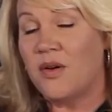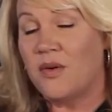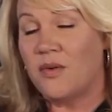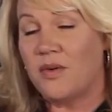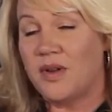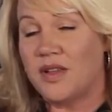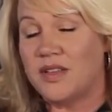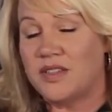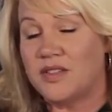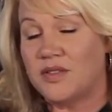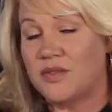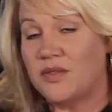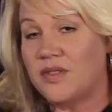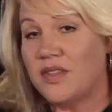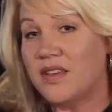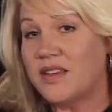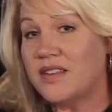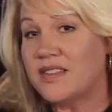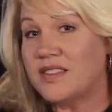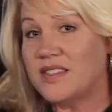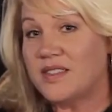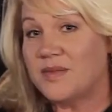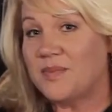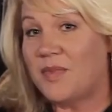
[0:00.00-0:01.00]
We do
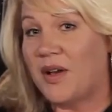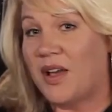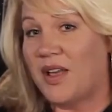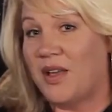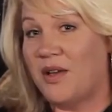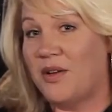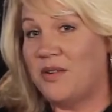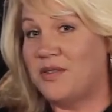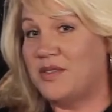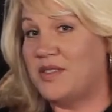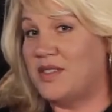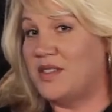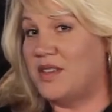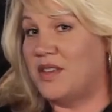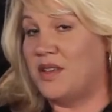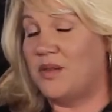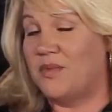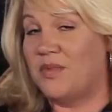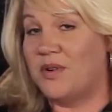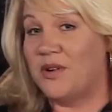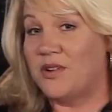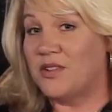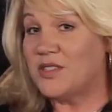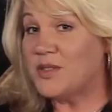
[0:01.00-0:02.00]
this by
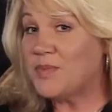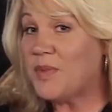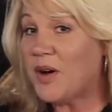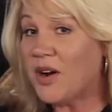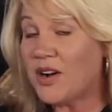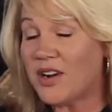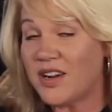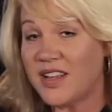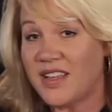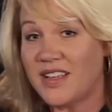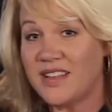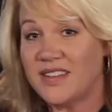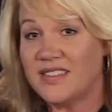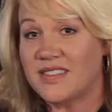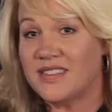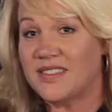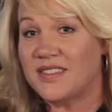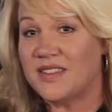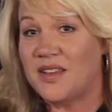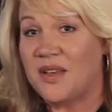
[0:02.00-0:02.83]
hosting purse parties,